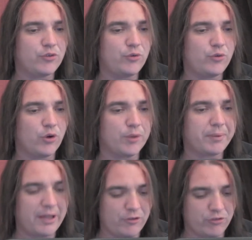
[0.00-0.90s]
who took
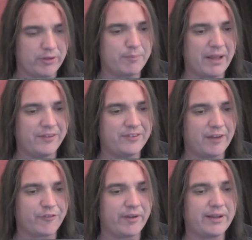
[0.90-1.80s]
pleasure in my
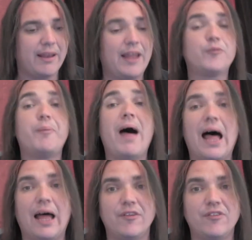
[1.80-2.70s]
suffering." Now let's
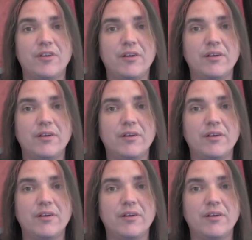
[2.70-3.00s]
pause.